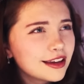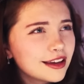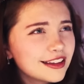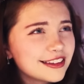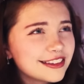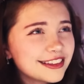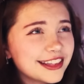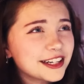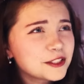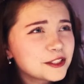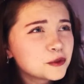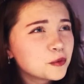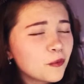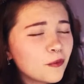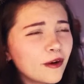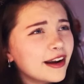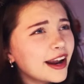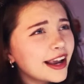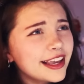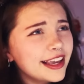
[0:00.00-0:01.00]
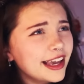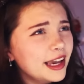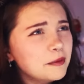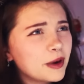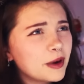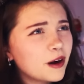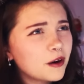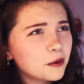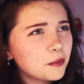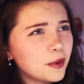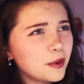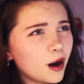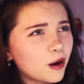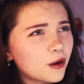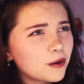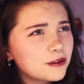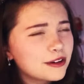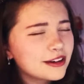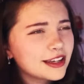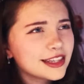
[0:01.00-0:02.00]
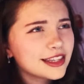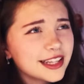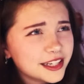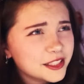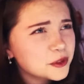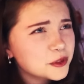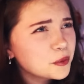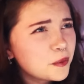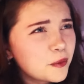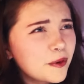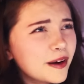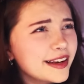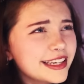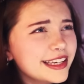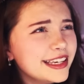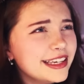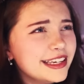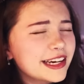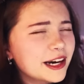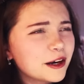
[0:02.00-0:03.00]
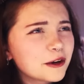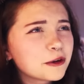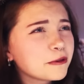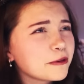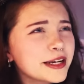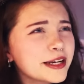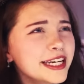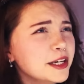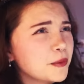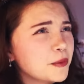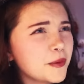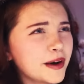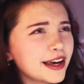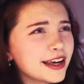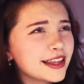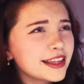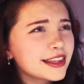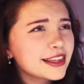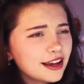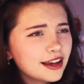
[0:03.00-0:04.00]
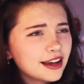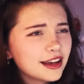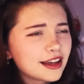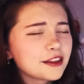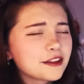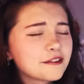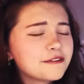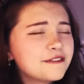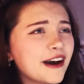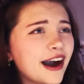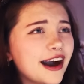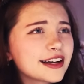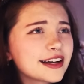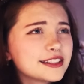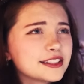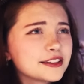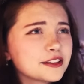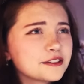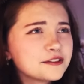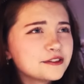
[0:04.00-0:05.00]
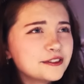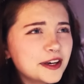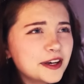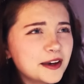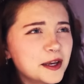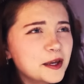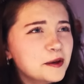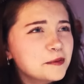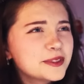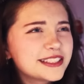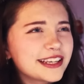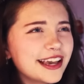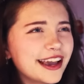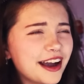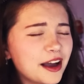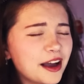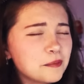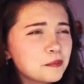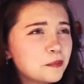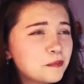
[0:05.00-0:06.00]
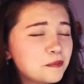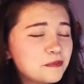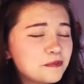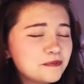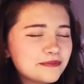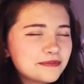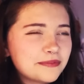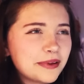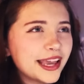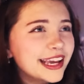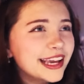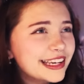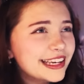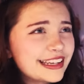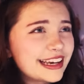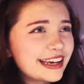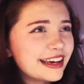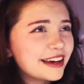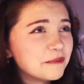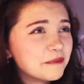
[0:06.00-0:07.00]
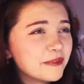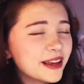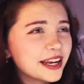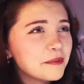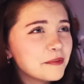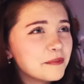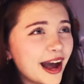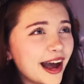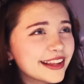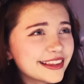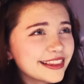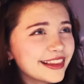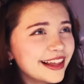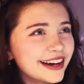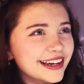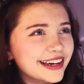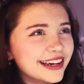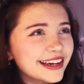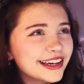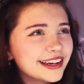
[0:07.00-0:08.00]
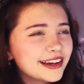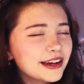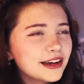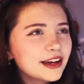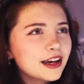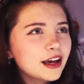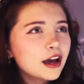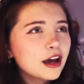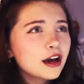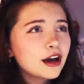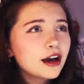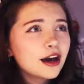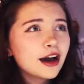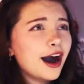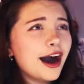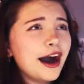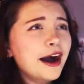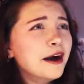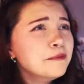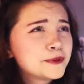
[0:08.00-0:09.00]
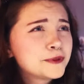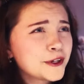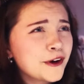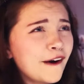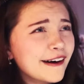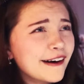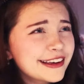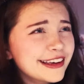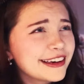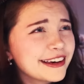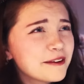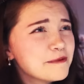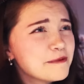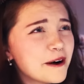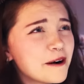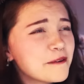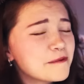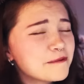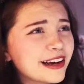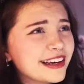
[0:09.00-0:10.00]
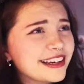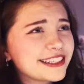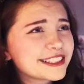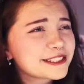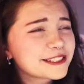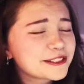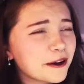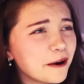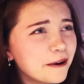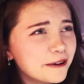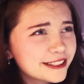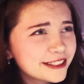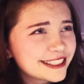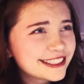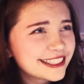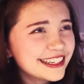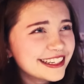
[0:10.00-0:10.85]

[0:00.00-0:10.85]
That's what I came out about, and that's what he agreed with. The fact of him saying I painted him in a bad light. I'm talking about my assault.